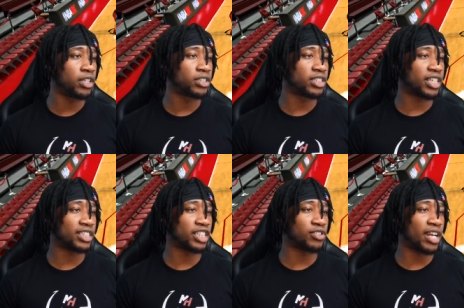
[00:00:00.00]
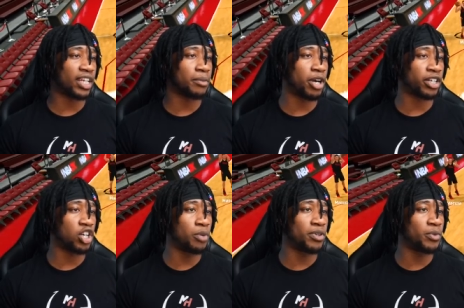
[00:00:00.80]
Just in case they try to get a ball to
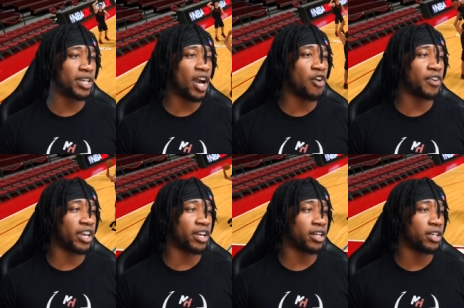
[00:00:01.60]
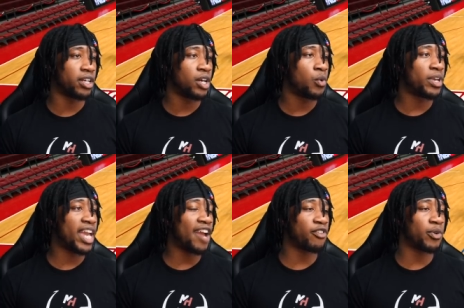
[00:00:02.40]
Coby, we over here. We
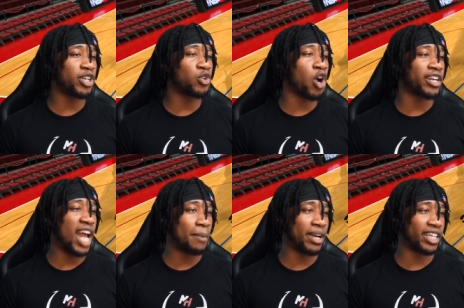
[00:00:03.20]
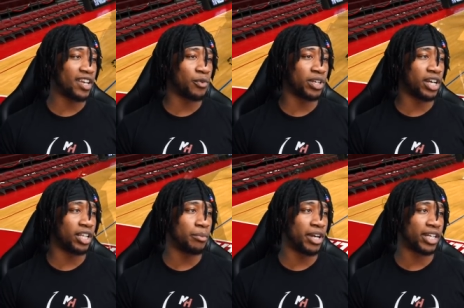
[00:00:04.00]
everywhere. You are not about to give
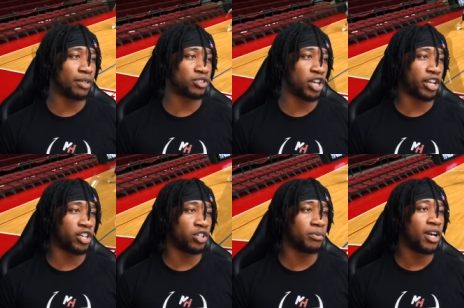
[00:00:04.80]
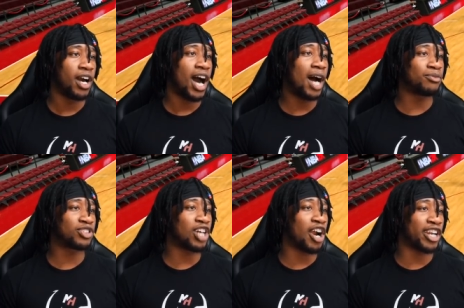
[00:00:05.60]
Wendell a bucket. I'm sorry, Coby. I'm
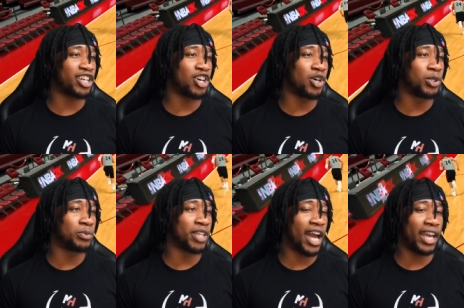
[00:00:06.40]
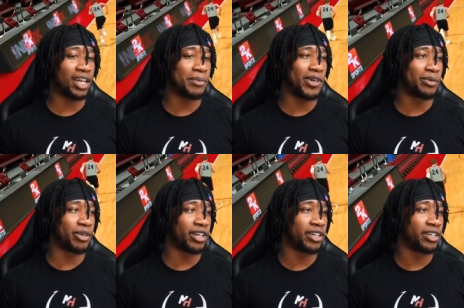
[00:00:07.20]
sorry, Coby. Like, come on, bro.